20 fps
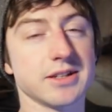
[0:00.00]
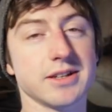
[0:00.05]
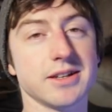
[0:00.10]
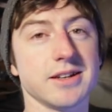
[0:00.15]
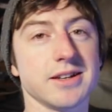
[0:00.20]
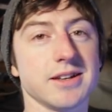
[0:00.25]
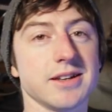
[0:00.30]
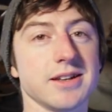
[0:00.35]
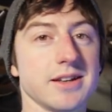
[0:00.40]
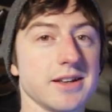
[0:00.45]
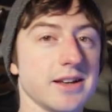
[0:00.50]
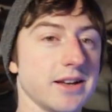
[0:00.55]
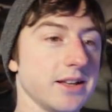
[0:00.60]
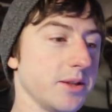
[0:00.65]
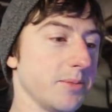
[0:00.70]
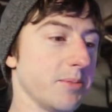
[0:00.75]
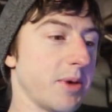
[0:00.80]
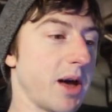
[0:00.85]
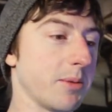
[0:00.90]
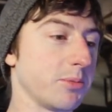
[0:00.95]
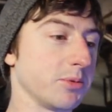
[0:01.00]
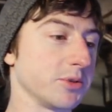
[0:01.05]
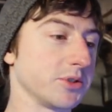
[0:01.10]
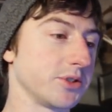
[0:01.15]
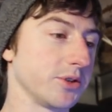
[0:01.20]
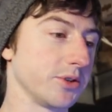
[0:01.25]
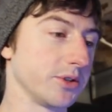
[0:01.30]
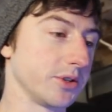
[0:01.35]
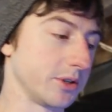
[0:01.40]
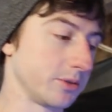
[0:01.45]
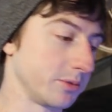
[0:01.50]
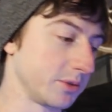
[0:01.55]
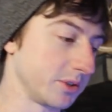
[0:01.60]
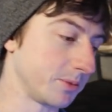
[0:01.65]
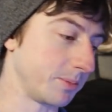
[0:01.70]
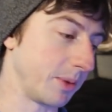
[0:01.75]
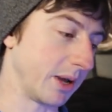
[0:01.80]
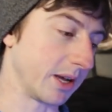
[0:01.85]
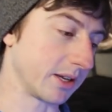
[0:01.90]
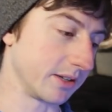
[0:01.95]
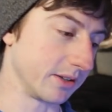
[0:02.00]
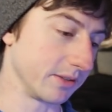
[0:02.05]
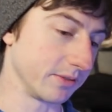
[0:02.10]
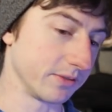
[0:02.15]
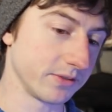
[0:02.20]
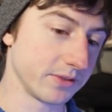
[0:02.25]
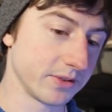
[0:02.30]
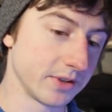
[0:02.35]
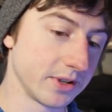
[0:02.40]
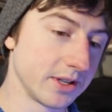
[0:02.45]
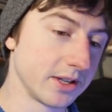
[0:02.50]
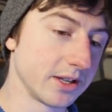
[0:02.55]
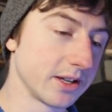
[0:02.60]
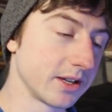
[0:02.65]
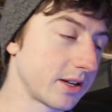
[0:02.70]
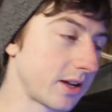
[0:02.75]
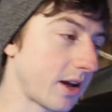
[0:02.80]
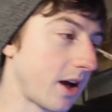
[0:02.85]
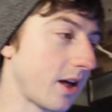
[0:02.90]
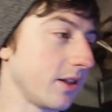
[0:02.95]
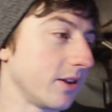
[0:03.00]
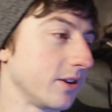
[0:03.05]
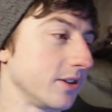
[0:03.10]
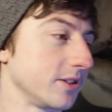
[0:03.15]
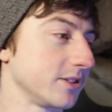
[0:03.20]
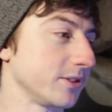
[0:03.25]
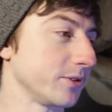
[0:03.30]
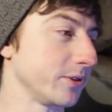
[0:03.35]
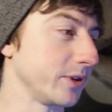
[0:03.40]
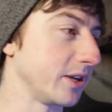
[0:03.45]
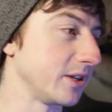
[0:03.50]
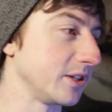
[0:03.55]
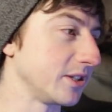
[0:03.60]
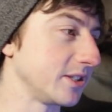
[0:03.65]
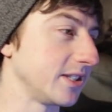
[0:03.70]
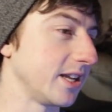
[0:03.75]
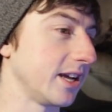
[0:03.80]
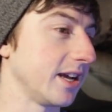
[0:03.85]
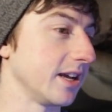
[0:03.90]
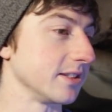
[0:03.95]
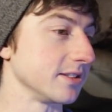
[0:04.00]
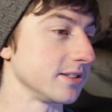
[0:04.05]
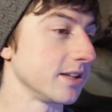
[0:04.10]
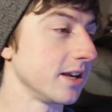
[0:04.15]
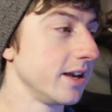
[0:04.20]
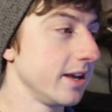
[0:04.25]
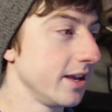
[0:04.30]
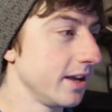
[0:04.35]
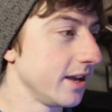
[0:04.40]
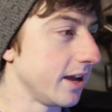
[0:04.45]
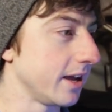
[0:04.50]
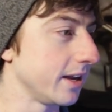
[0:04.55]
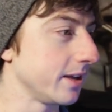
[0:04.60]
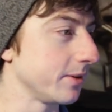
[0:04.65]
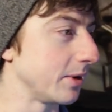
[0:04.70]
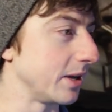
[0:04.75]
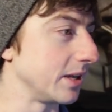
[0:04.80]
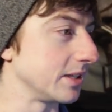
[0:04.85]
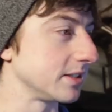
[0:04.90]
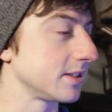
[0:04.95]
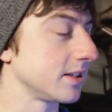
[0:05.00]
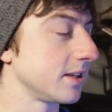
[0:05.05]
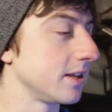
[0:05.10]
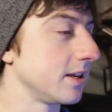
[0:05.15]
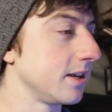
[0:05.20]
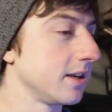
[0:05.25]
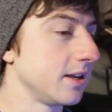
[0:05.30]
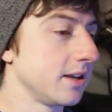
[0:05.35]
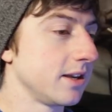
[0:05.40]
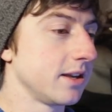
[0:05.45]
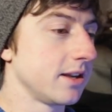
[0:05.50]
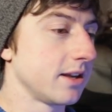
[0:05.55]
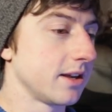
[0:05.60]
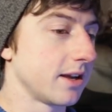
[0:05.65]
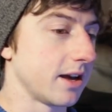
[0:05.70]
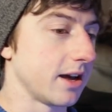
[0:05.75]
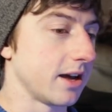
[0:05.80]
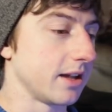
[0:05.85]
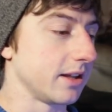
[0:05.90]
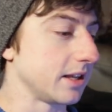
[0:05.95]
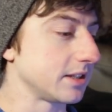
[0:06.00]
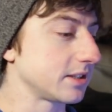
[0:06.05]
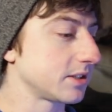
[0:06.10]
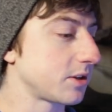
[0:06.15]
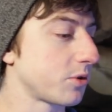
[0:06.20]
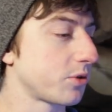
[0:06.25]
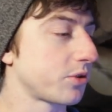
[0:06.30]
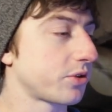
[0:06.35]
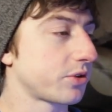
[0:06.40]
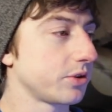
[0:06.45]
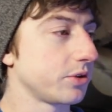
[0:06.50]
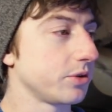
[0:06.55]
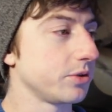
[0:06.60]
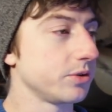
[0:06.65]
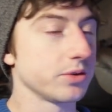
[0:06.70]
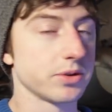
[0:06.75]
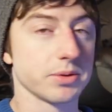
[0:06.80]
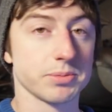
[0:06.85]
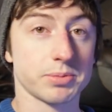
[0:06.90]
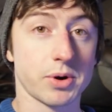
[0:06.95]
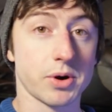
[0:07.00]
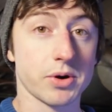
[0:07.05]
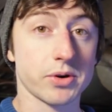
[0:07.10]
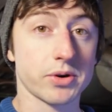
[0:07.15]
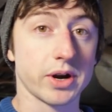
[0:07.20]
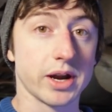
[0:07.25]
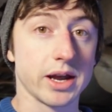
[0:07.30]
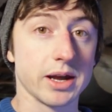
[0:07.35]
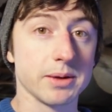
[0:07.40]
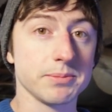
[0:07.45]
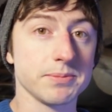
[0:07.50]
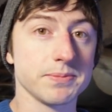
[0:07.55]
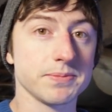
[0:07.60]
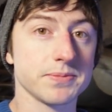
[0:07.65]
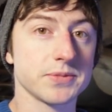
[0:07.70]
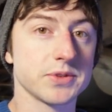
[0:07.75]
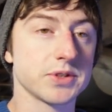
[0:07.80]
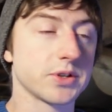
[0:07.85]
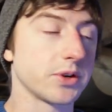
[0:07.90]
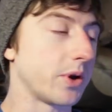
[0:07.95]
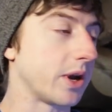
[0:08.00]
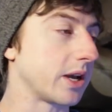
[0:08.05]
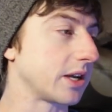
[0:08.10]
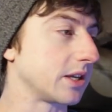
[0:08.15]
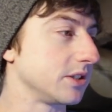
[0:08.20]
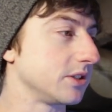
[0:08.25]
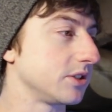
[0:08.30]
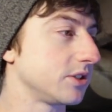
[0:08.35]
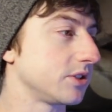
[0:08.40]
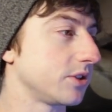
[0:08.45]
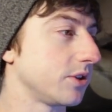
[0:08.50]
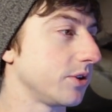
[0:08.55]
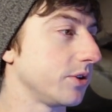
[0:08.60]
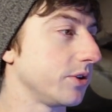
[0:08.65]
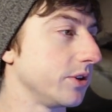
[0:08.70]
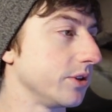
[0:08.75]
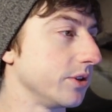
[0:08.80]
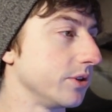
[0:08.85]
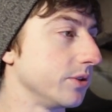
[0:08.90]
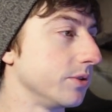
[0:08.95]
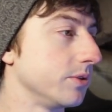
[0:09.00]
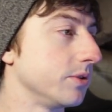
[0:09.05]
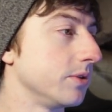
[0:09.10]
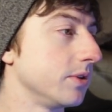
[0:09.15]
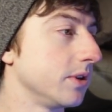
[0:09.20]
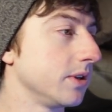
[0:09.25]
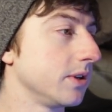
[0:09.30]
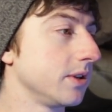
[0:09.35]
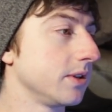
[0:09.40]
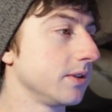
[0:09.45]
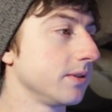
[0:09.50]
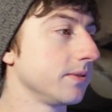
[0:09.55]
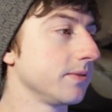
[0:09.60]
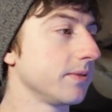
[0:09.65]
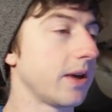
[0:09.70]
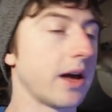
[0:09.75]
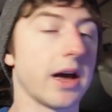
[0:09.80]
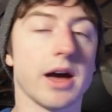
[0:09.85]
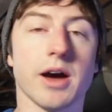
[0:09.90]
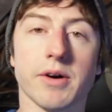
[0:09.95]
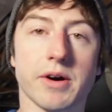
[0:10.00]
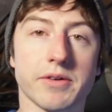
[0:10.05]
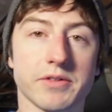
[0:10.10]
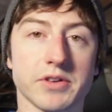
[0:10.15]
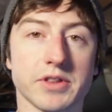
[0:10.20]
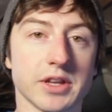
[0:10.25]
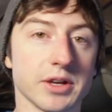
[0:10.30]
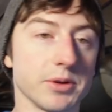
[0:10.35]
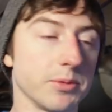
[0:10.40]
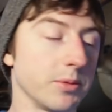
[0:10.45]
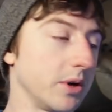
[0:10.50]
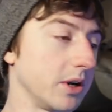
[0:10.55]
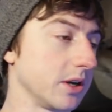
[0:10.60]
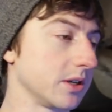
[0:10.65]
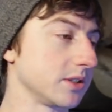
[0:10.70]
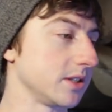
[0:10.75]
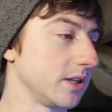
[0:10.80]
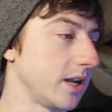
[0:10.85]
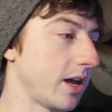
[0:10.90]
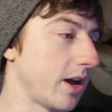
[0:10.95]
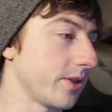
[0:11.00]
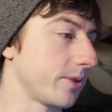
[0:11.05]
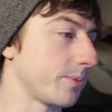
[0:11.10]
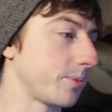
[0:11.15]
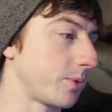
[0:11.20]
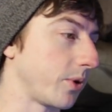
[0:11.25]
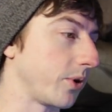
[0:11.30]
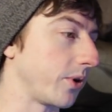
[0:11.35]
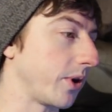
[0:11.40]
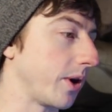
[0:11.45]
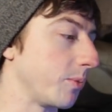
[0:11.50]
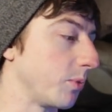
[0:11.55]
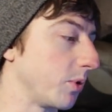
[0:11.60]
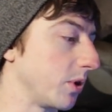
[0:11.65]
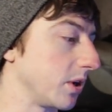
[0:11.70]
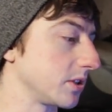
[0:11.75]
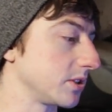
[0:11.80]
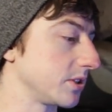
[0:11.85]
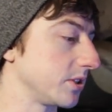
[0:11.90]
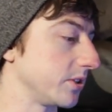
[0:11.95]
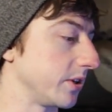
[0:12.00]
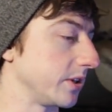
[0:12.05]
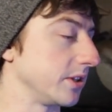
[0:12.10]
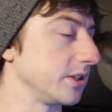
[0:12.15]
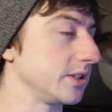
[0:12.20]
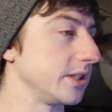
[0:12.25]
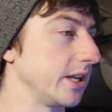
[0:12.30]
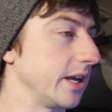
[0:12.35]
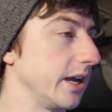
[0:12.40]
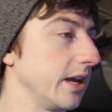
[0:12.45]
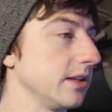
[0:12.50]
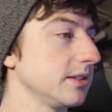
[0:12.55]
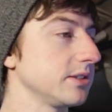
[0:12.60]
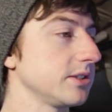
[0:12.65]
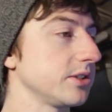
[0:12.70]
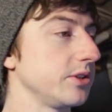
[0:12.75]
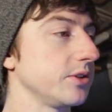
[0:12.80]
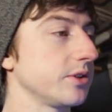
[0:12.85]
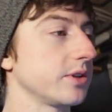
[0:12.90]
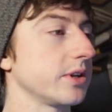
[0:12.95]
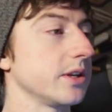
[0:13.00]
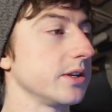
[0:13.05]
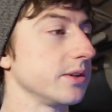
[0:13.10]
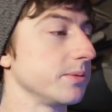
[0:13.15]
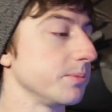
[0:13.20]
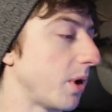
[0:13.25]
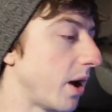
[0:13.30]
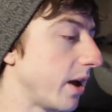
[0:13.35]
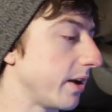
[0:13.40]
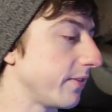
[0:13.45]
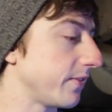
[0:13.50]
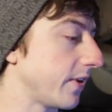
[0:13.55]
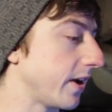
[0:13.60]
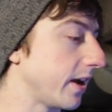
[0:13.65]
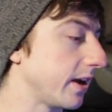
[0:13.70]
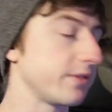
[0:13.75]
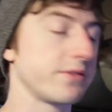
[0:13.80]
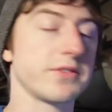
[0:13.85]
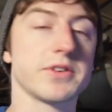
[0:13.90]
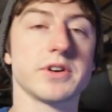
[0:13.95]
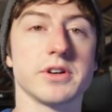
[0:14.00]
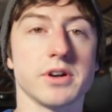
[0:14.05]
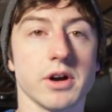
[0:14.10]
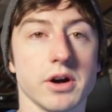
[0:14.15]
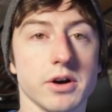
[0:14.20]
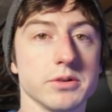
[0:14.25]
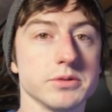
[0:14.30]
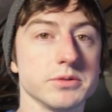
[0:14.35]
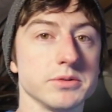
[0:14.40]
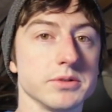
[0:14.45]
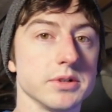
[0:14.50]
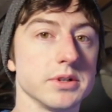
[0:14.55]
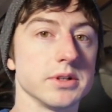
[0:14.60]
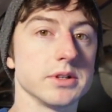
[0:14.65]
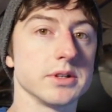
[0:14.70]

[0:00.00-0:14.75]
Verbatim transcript: and the map will show their respective colors so he understands. Anyways, uh, let's go through the program so I can show you how everything works and how the program works so you understand so you can modify it for your own